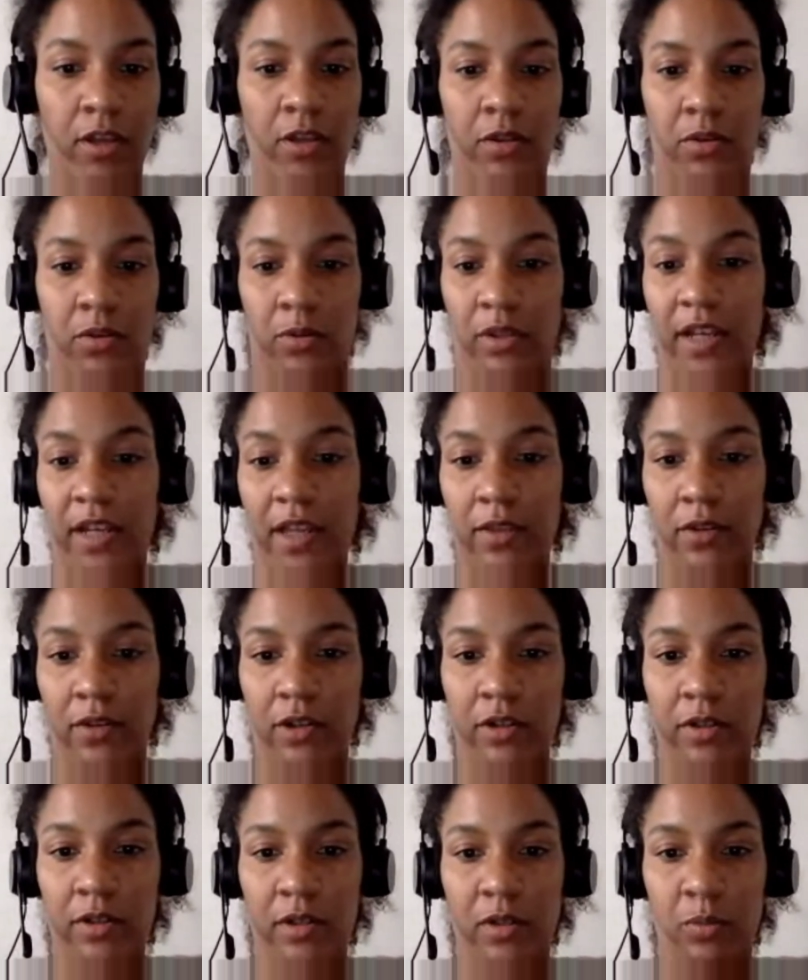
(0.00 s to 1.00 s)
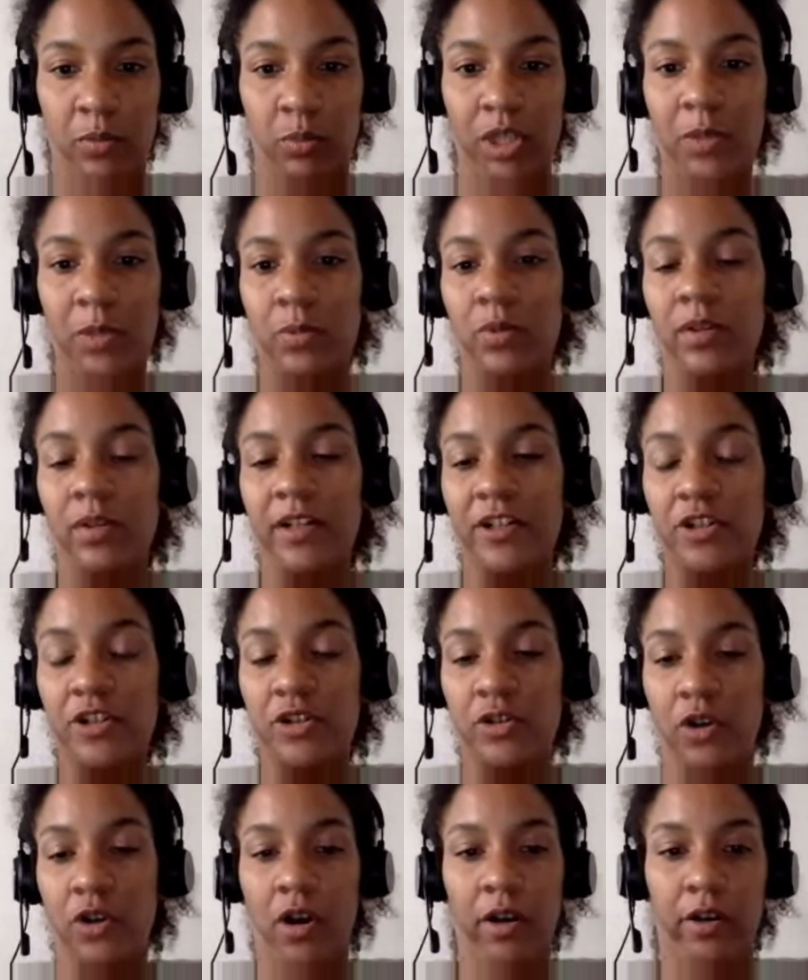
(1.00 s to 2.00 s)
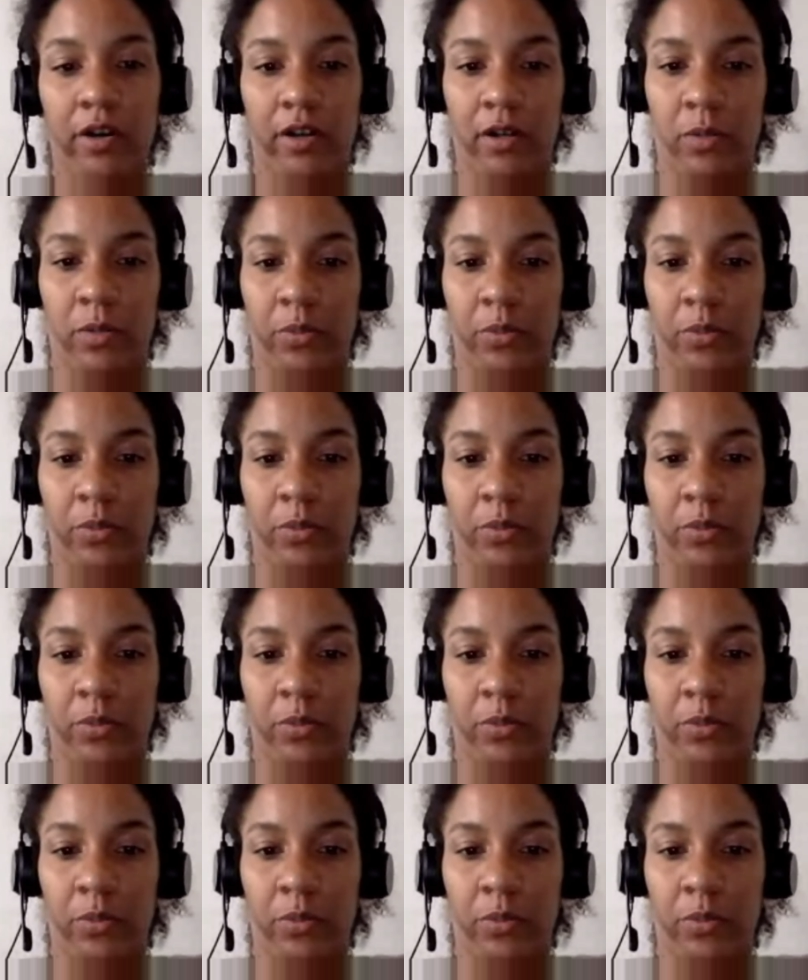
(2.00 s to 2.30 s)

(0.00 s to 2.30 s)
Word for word: Together, People are stronger,